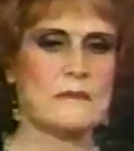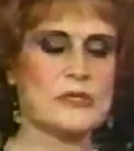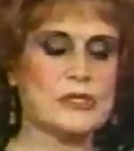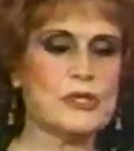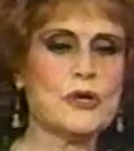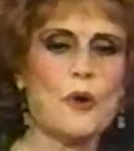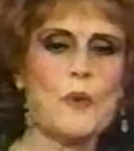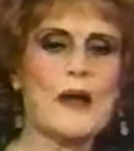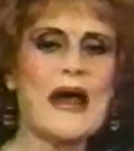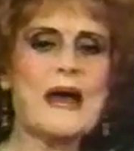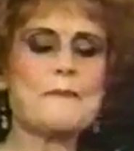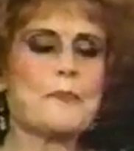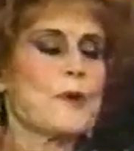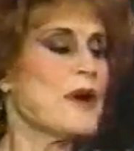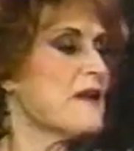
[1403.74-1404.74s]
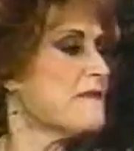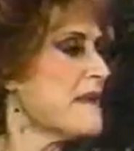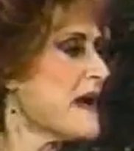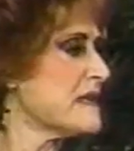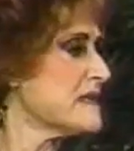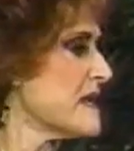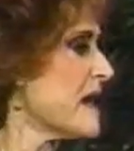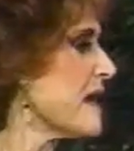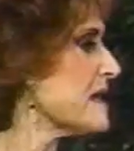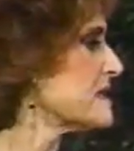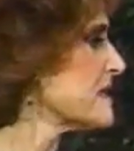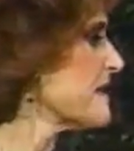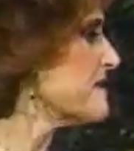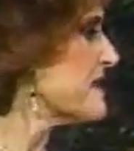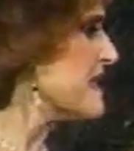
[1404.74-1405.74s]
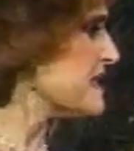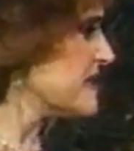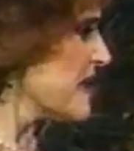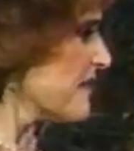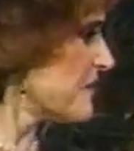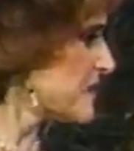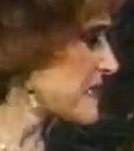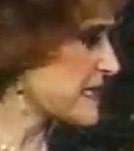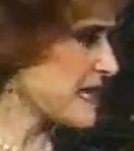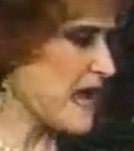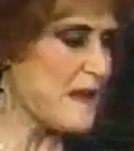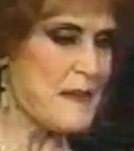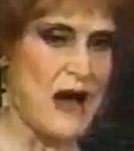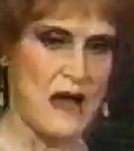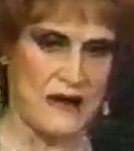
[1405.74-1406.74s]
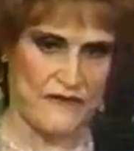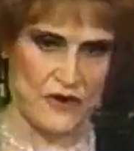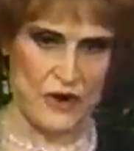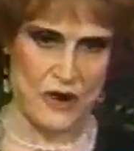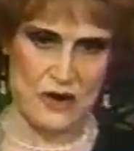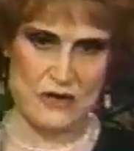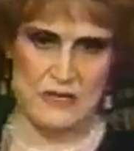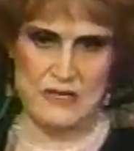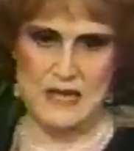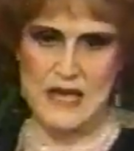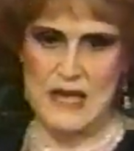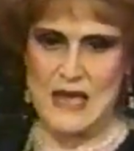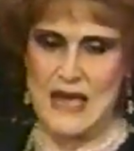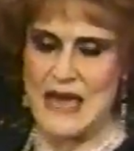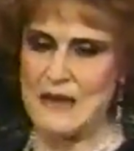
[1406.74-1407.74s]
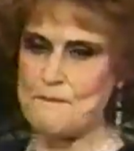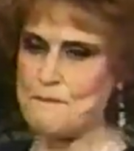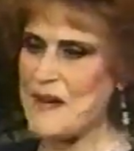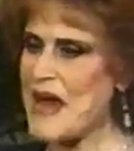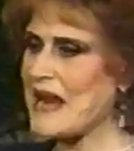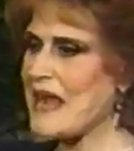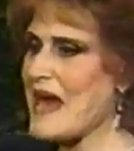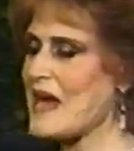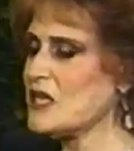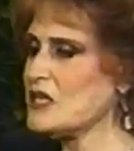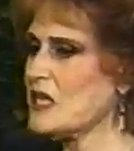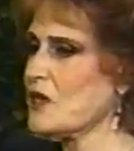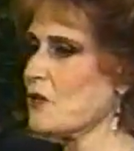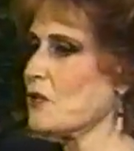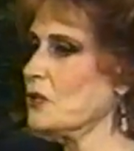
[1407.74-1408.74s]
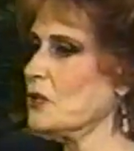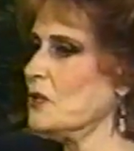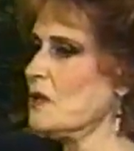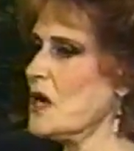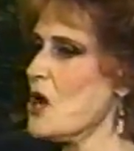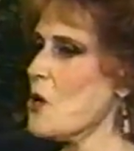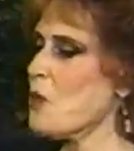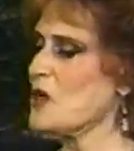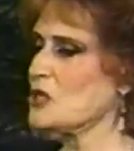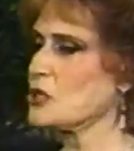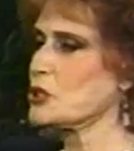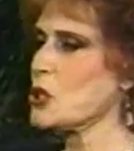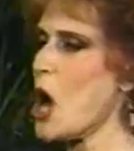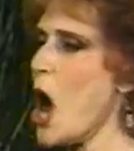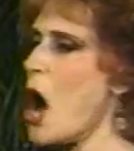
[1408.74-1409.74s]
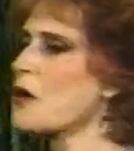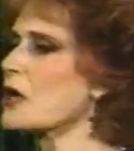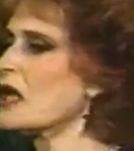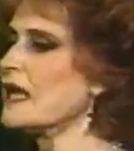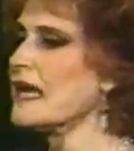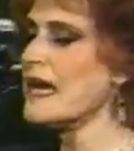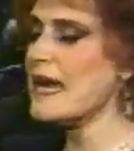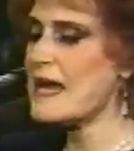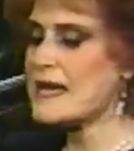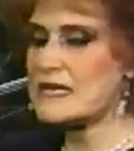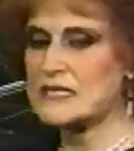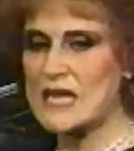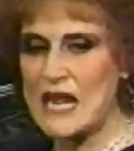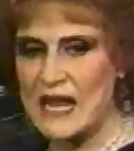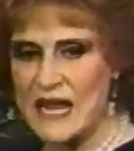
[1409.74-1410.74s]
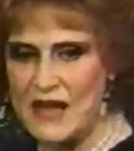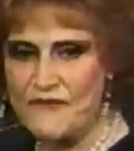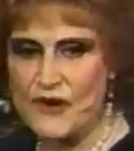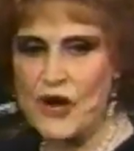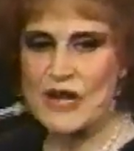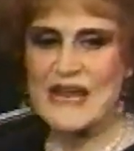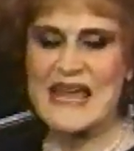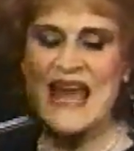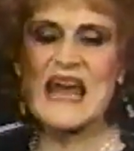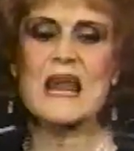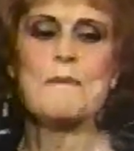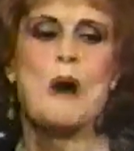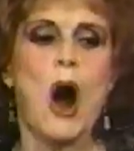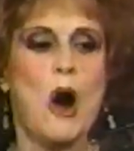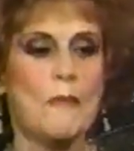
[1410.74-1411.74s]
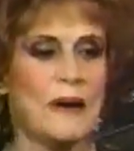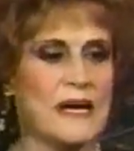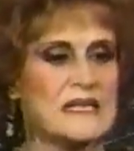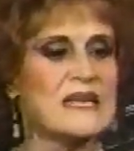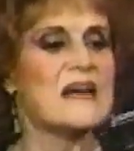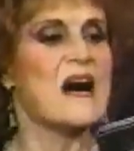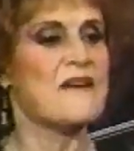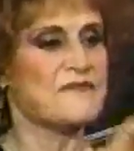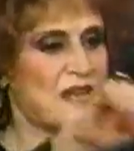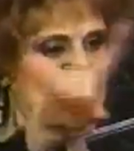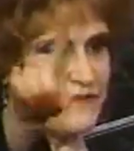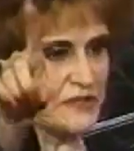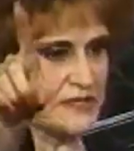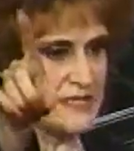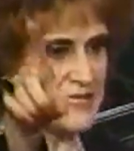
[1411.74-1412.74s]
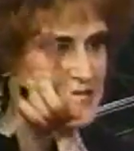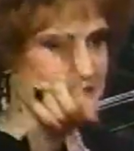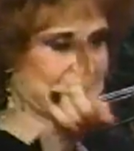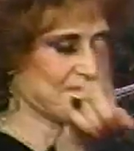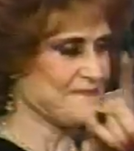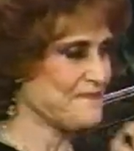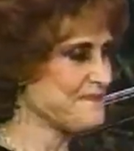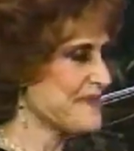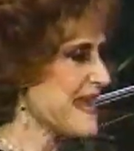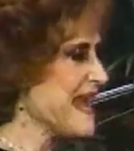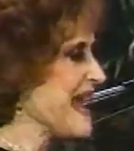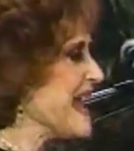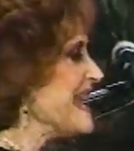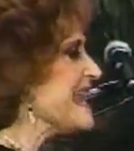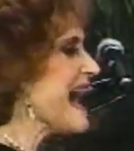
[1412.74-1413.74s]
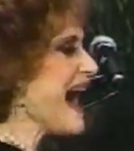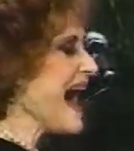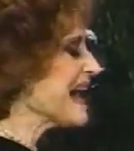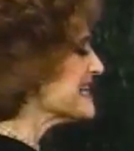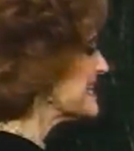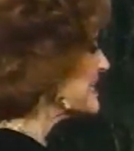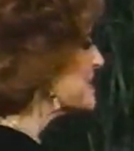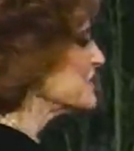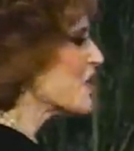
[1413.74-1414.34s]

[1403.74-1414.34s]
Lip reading: Do you know, when I prayed that night, the devils came out of her, and Betty Andiru was totally delivered in a moment of devils. Now, I didn't